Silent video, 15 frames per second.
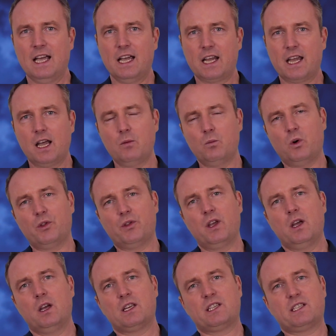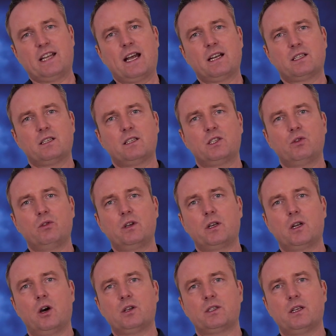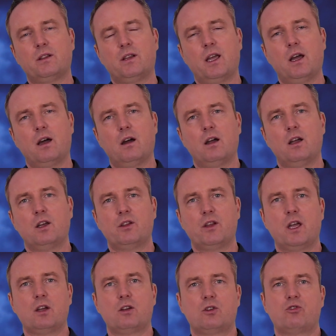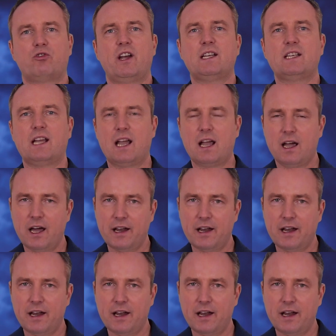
Again, what Stats is doing now is that they are they're creating